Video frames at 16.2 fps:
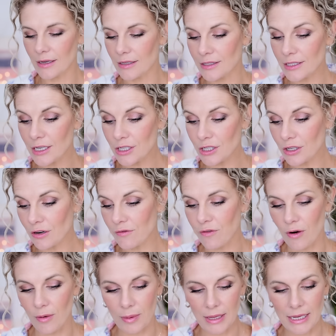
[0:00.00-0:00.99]
It's such a good
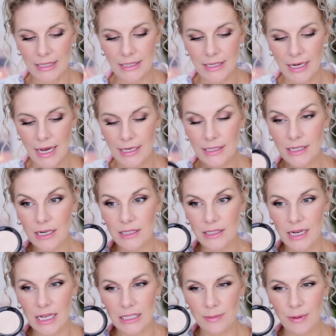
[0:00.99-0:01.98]
formula. It's nice and
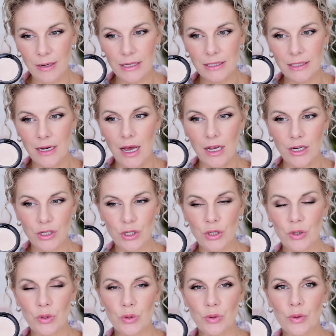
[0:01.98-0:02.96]
intense, but it's not
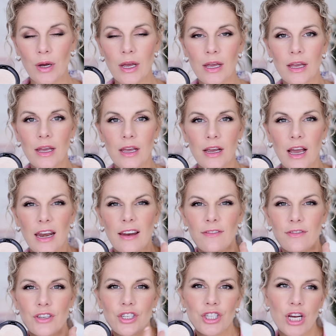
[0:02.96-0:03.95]
too kind
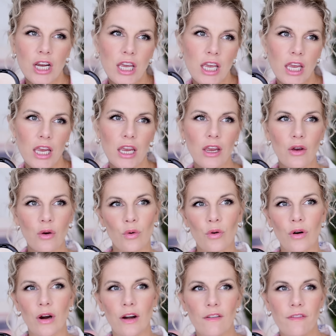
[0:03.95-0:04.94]
of chunky
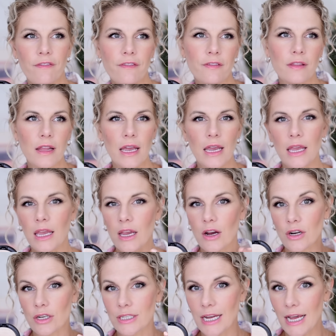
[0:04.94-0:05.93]
or flaky
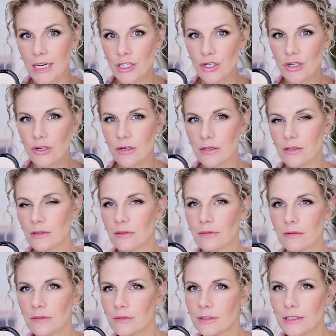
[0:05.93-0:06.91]
or texture,
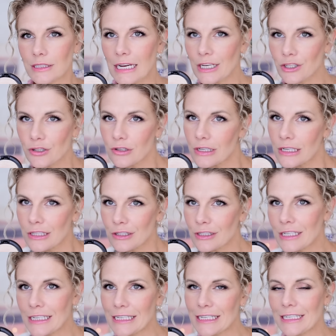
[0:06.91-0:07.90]
textury
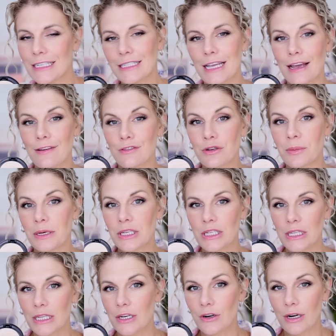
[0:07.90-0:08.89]
looking. It doesn't have too
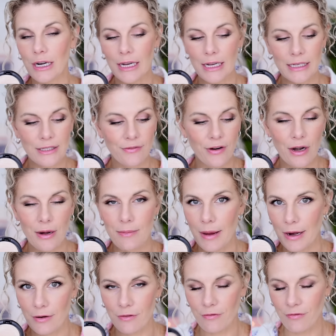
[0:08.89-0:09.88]
much glitter in it. It's very
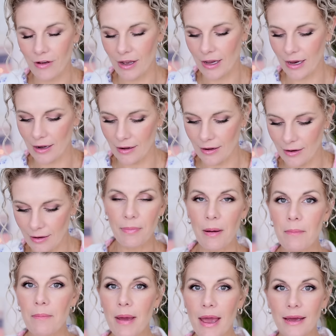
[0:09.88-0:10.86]
microfine,
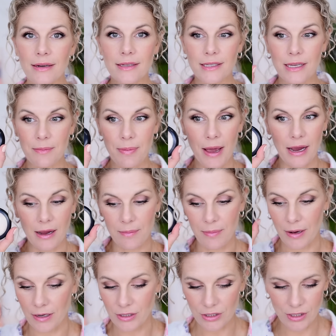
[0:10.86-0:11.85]
but man, does it pack a
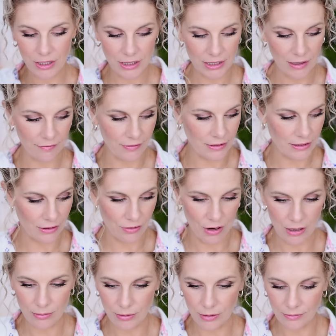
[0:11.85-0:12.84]
punch. This stuff is
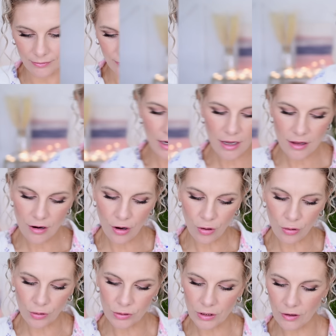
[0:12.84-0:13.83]
incredible. Another
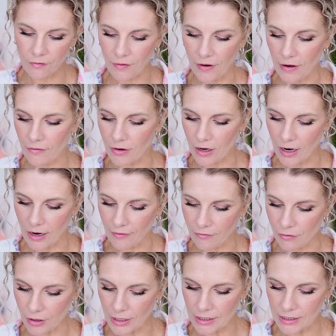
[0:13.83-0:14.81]
older favorite
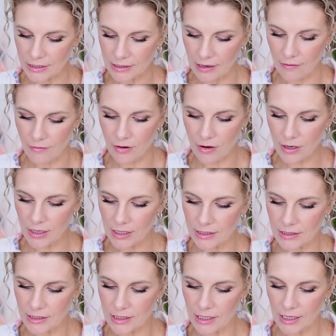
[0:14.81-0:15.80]
I've rediscovered
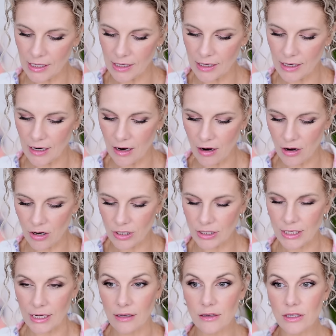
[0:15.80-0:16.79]
is the
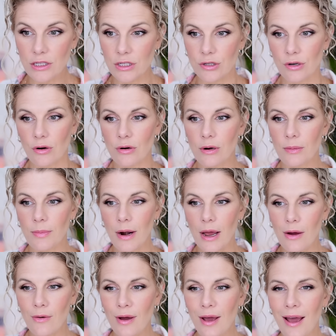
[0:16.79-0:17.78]
Ardell Stroke
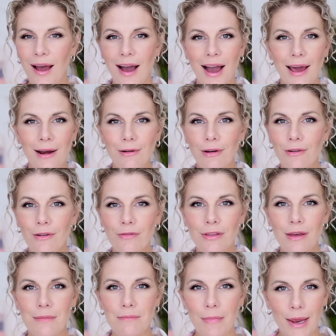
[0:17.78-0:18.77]
Brow. I don't even know if
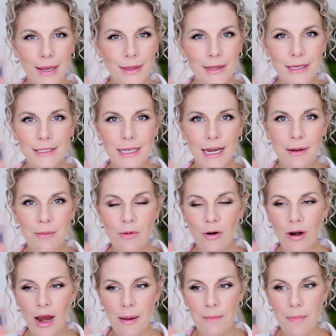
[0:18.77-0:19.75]
they make this
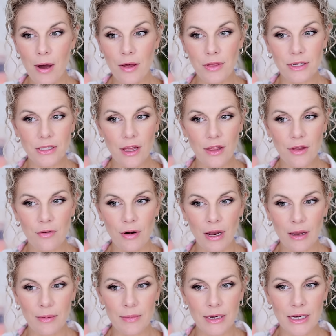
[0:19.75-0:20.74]
anymore. I bought this on the
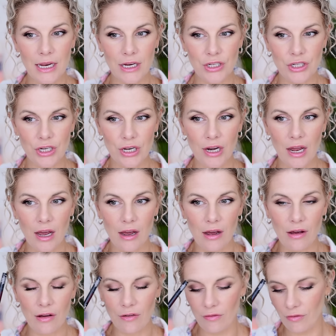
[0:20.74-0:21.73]
recommendation
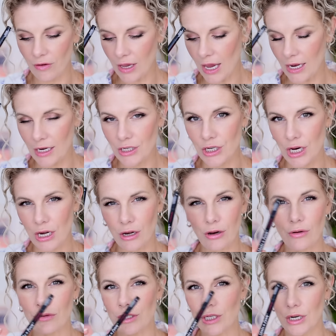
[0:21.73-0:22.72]
of Katie Jane
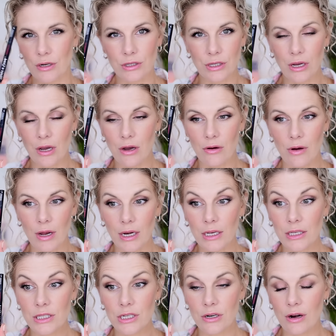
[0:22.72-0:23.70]
Hughes years ago on
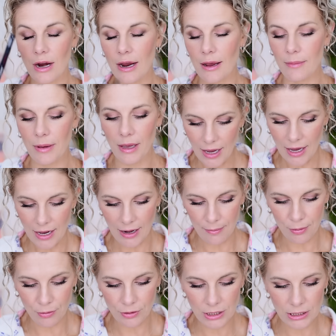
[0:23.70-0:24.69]
Instagram, and
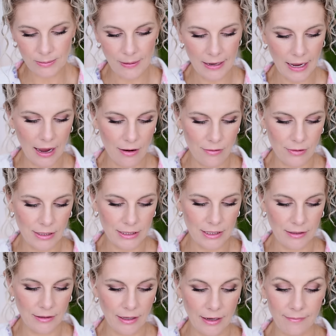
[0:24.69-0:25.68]
I pulled this back out
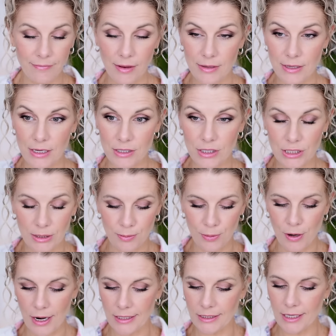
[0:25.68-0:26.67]
recently. I was actually
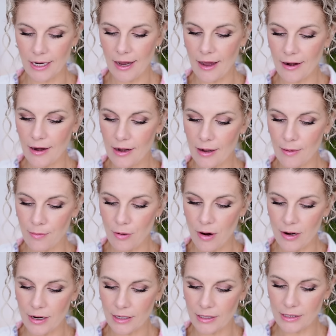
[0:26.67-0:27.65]
surprised it had any
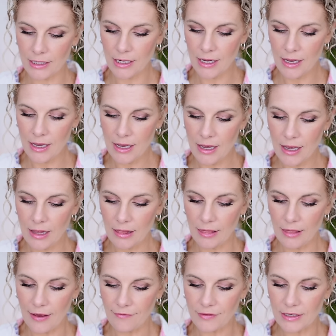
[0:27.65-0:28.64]
product
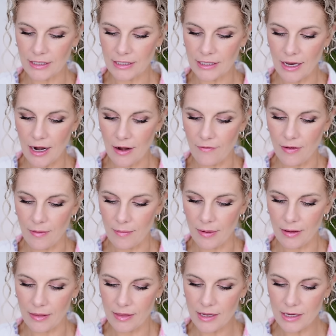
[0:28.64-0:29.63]
left inside of it,
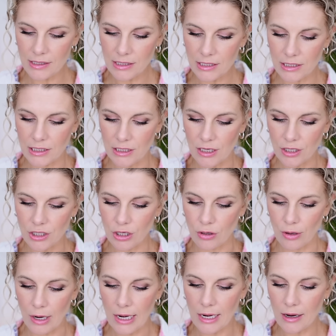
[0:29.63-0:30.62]
but this is such a
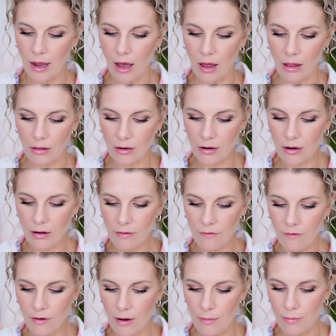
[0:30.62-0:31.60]
great color
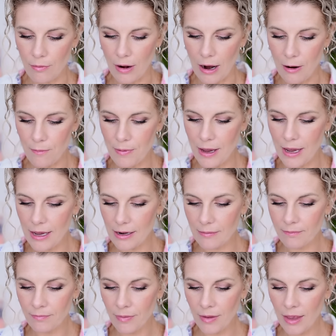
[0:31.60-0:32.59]
for a brow
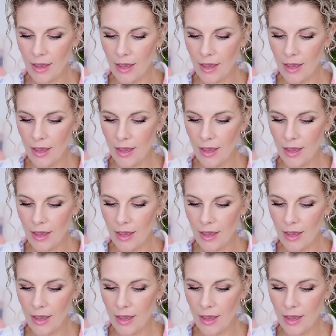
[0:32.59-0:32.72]
pen.